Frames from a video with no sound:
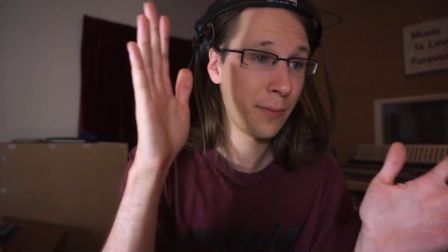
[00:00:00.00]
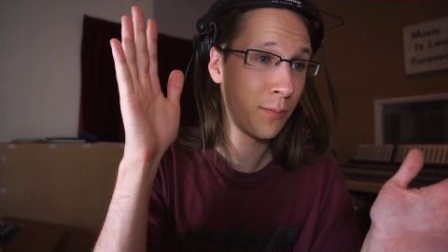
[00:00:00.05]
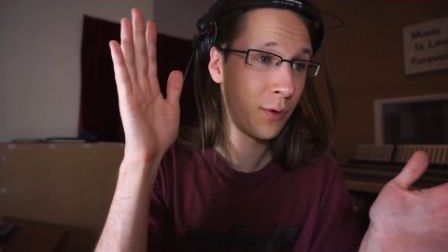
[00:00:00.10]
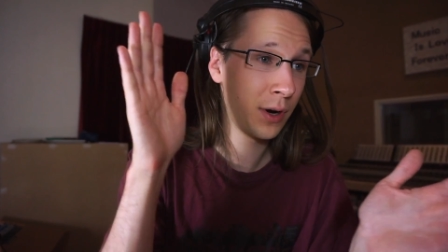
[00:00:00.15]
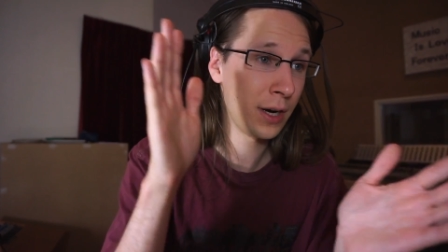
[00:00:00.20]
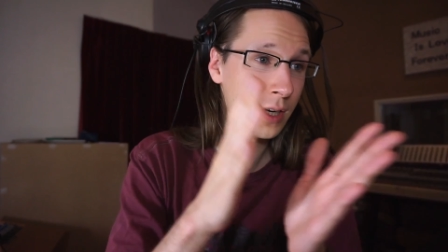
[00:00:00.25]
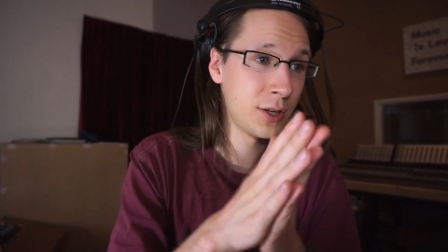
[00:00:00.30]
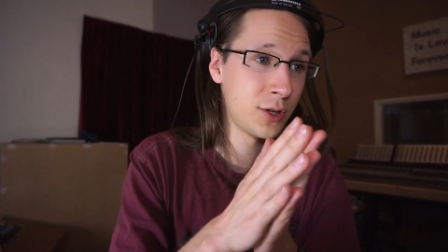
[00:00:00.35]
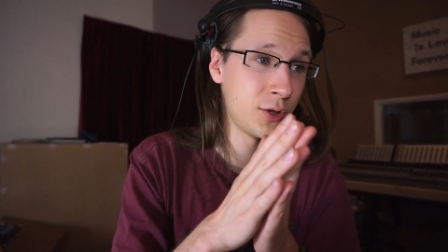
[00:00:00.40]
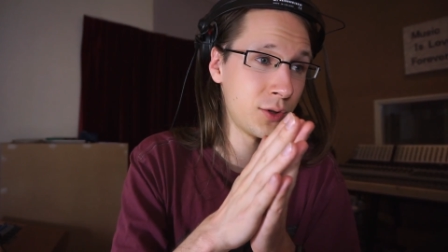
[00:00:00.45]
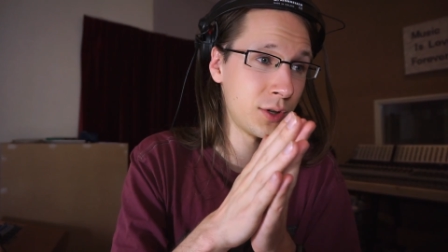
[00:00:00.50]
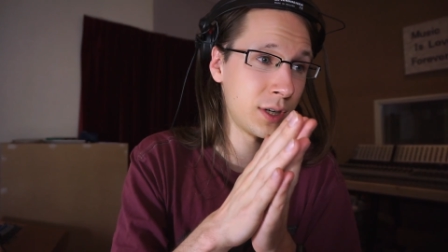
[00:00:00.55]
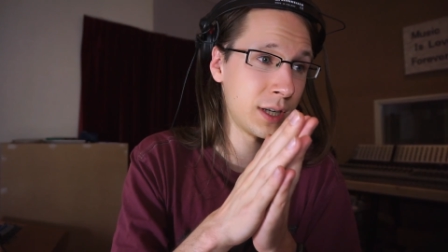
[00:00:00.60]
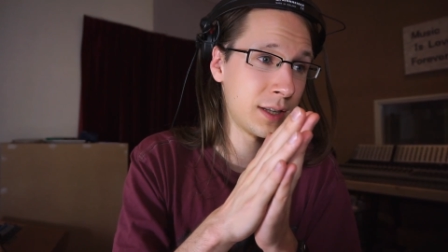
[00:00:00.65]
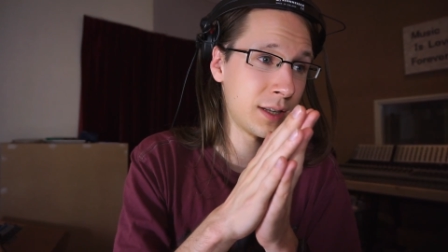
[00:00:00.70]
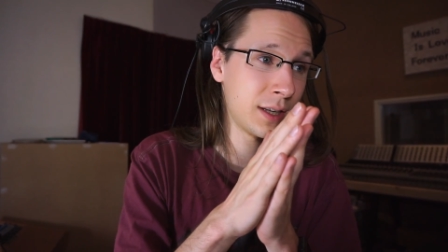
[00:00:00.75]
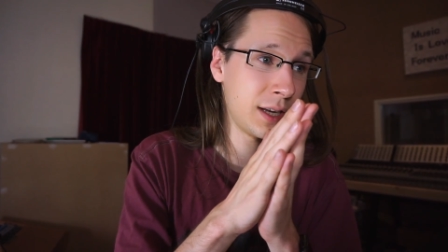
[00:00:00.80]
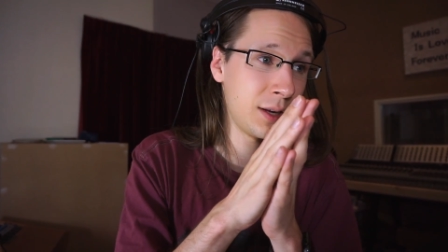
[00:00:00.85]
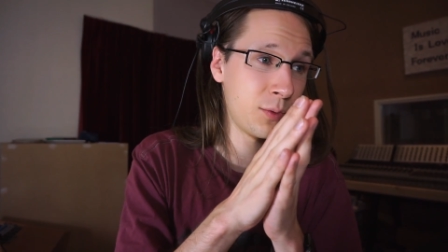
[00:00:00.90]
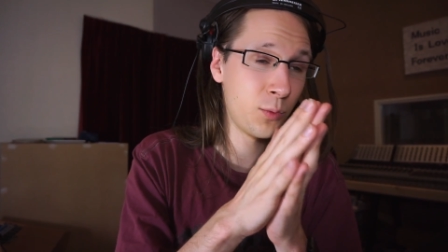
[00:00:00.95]
I'm pretty sure
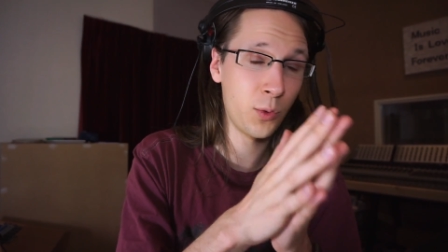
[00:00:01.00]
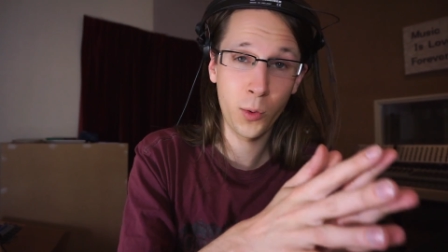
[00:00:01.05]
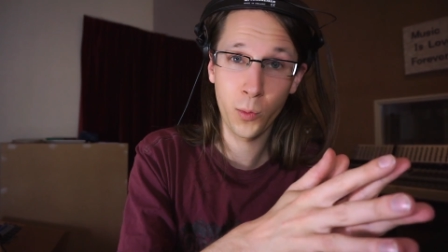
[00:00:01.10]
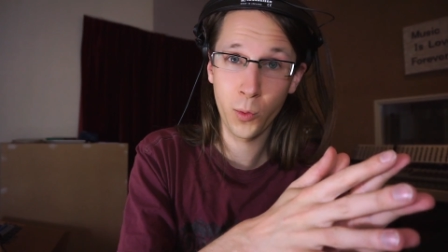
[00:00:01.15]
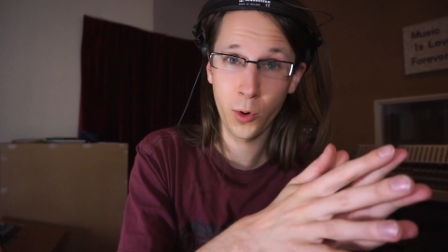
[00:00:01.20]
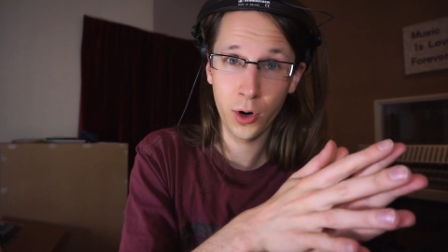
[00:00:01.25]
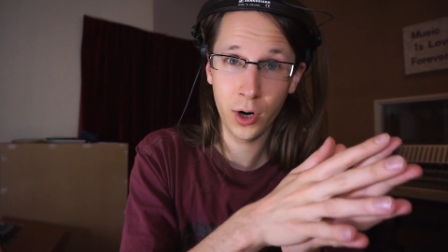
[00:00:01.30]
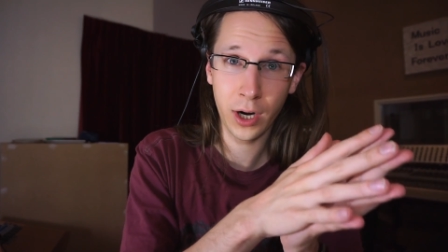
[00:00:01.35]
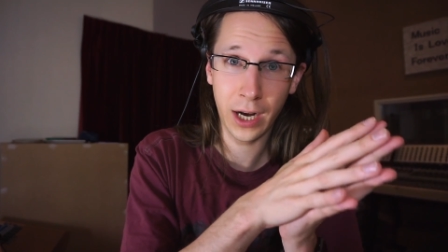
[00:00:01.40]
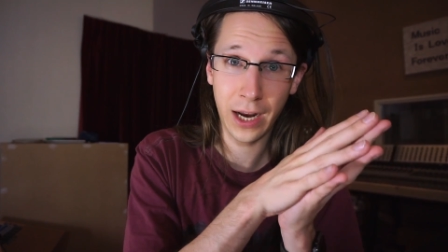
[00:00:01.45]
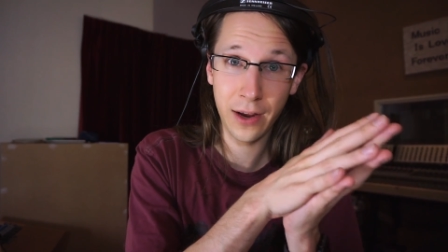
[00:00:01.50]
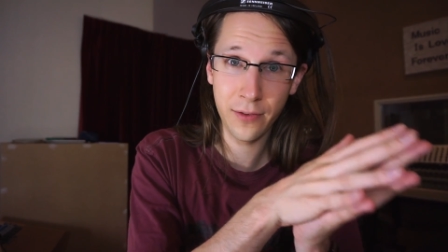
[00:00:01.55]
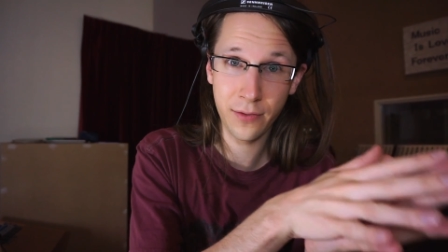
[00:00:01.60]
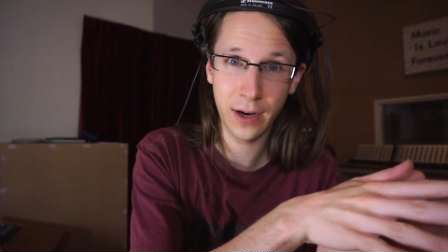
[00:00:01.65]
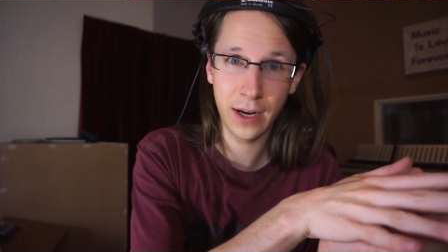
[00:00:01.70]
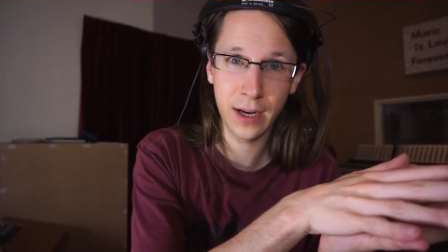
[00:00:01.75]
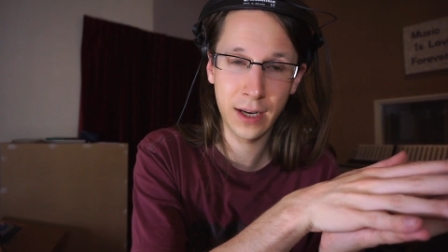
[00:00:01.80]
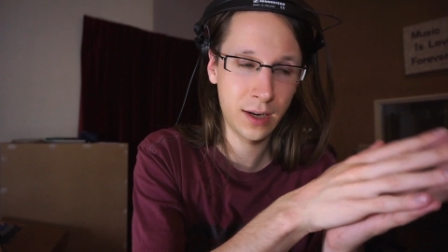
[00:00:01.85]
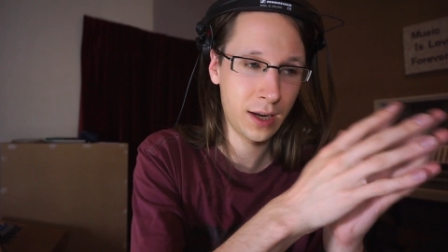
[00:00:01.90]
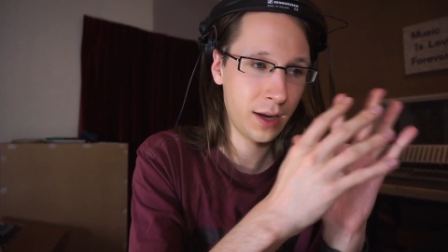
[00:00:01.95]
that it will work if
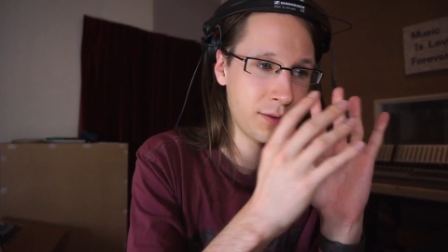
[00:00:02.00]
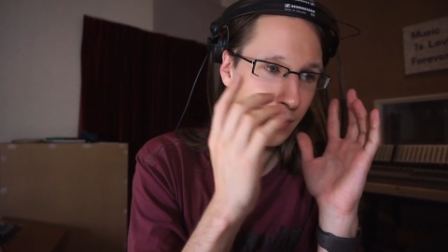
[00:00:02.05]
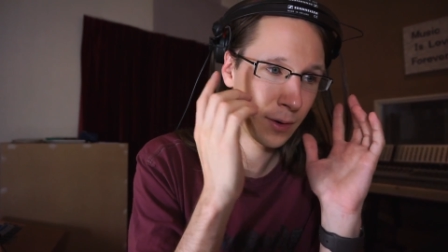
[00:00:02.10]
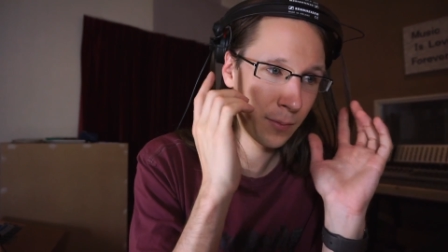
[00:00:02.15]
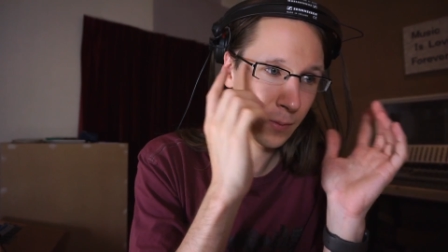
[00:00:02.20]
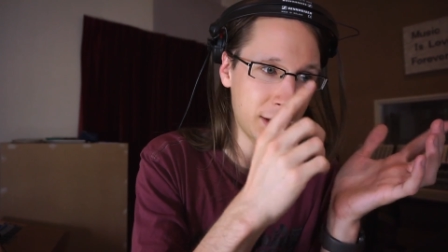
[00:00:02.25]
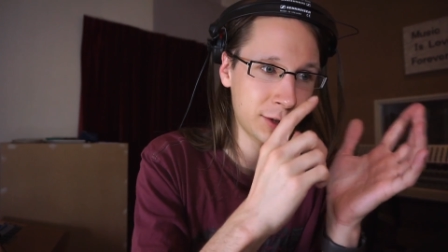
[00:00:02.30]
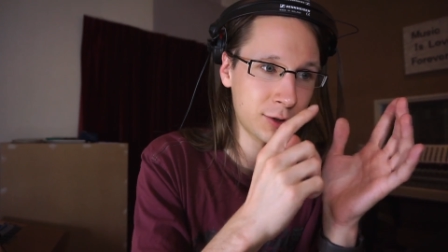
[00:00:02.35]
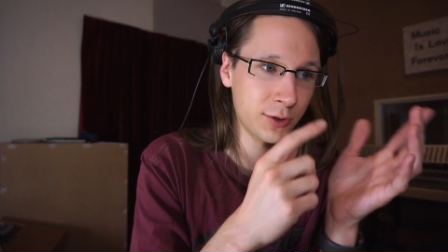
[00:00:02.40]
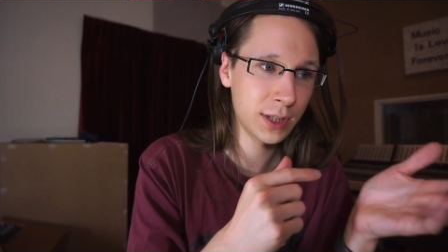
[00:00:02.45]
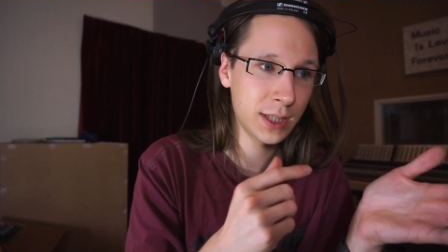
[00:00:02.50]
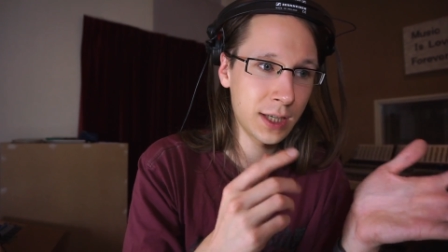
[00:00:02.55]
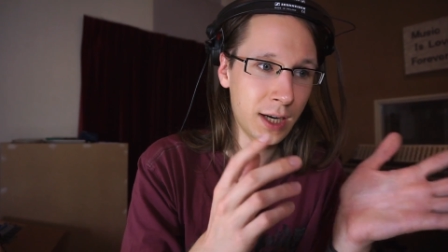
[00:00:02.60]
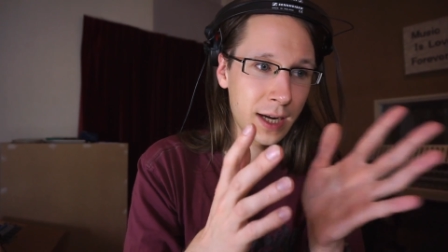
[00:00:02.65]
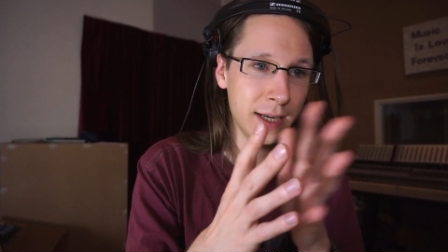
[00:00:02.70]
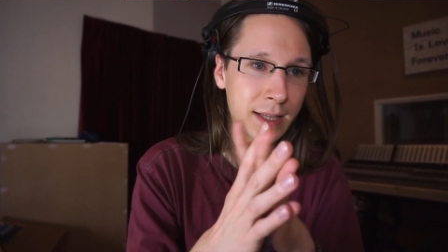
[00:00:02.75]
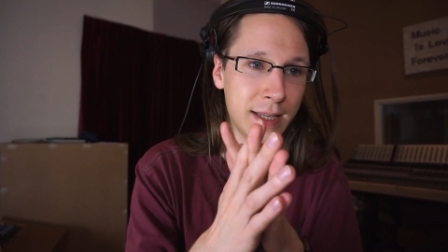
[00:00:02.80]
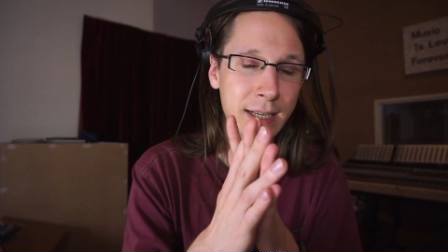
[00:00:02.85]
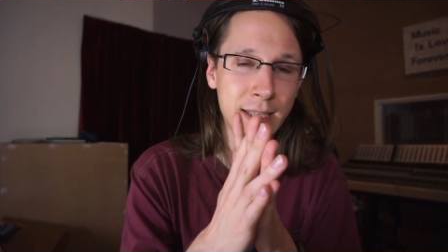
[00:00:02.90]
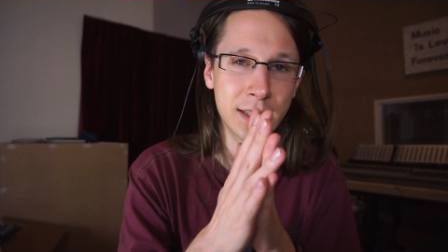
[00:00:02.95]
I measure it
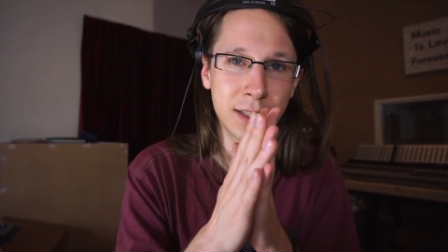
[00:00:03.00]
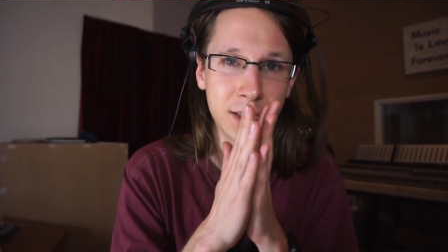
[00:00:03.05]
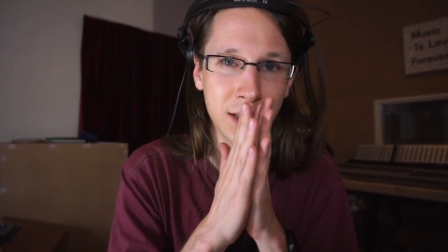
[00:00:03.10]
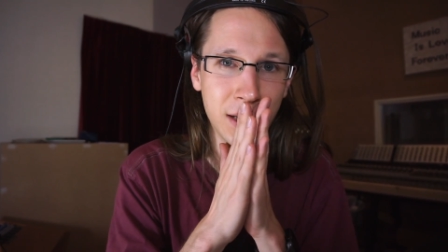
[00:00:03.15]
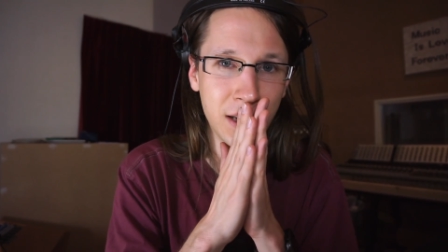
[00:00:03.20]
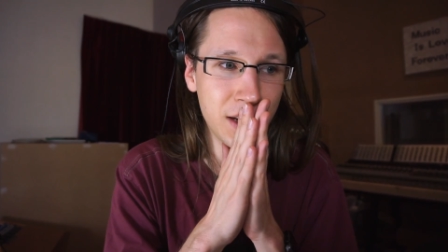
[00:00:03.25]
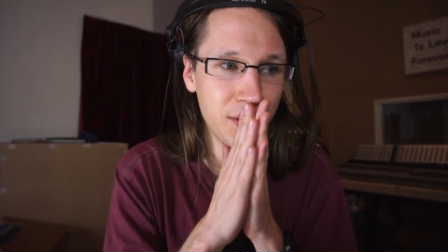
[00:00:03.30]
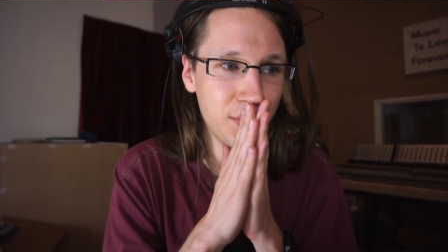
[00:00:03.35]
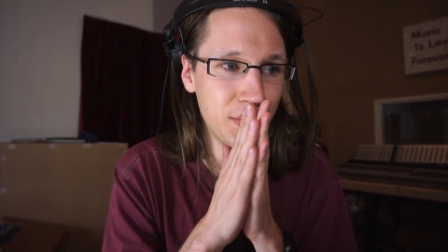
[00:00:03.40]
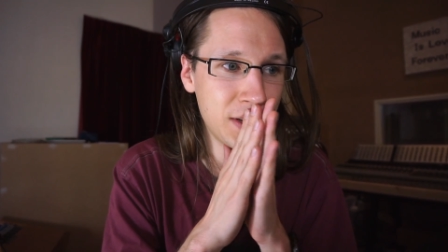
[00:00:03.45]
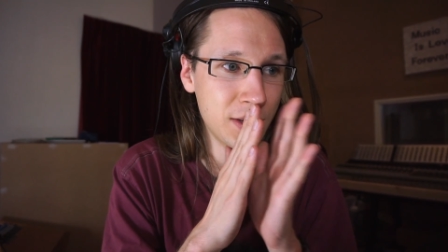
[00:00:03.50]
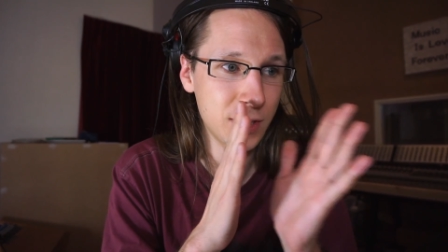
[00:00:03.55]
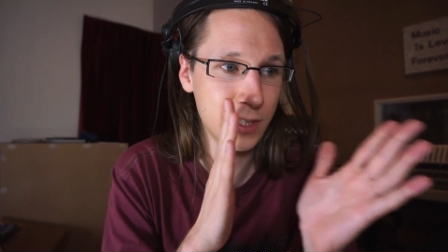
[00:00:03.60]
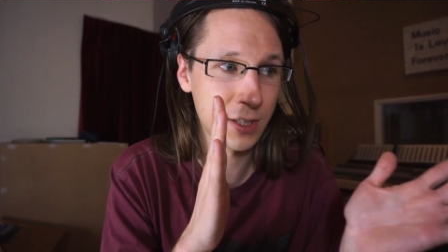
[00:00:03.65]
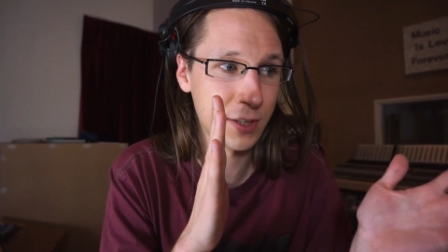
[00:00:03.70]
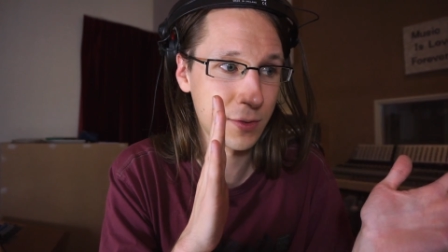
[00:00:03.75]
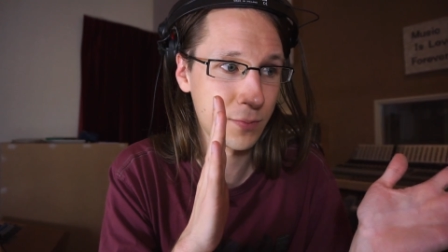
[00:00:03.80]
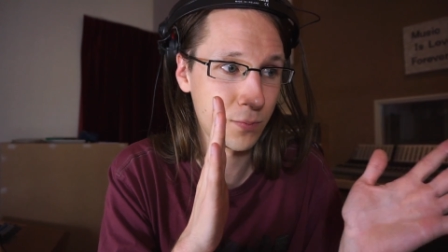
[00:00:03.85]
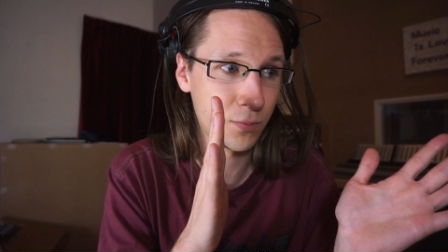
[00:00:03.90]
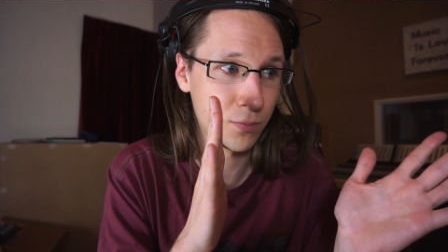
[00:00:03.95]
like this, because
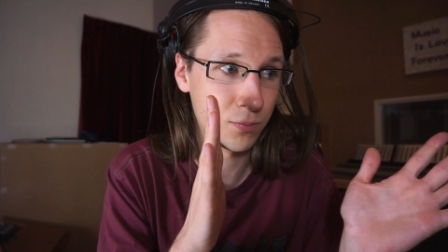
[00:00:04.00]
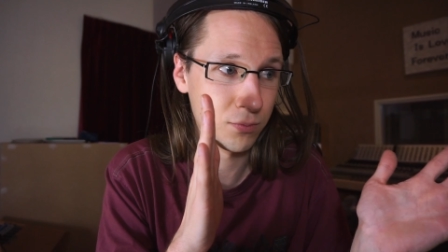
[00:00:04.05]
it's